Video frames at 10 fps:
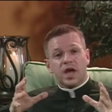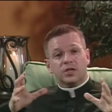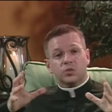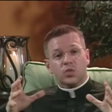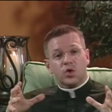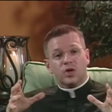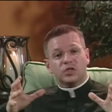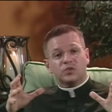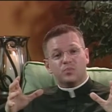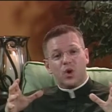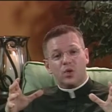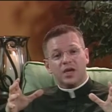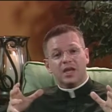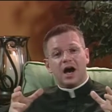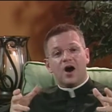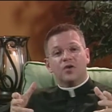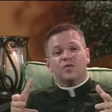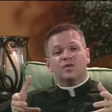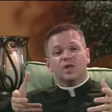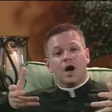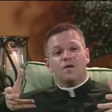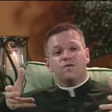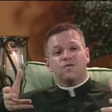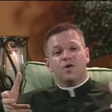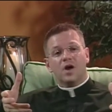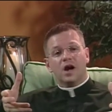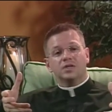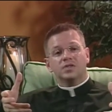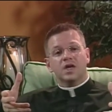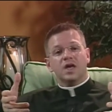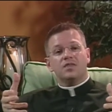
as words spoken out of love for us